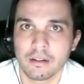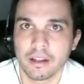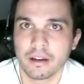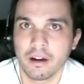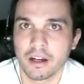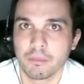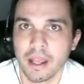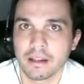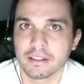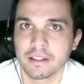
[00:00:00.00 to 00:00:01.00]
Like a lot of
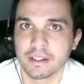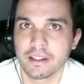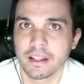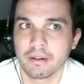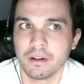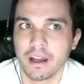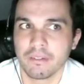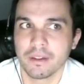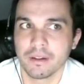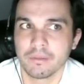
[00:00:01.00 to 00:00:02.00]
banks and everything will
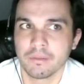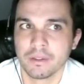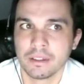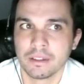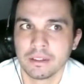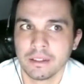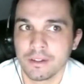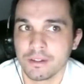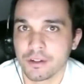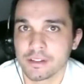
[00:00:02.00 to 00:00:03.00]
have them
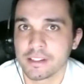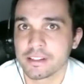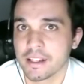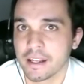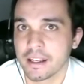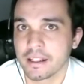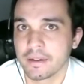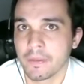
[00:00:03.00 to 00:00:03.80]
in Jersey City,